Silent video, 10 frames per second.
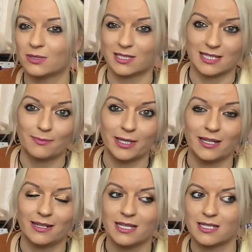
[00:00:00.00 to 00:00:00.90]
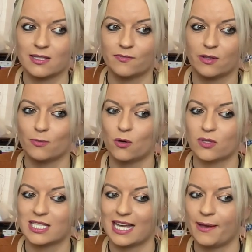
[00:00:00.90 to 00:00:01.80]
what does that mean? Is there something
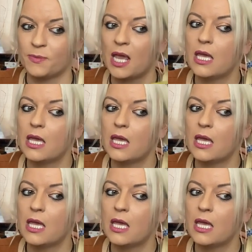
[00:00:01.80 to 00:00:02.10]
more to that?